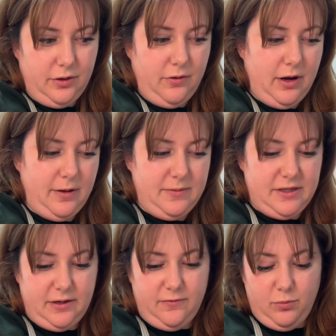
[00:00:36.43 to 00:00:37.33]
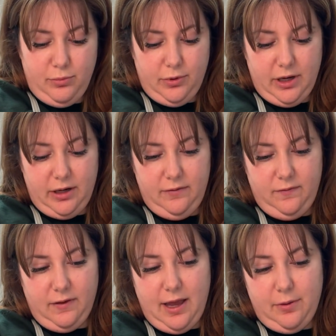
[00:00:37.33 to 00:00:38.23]
grams of bread
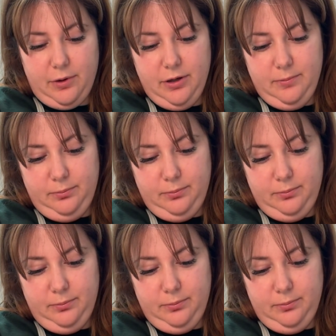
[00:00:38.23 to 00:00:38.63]
flour.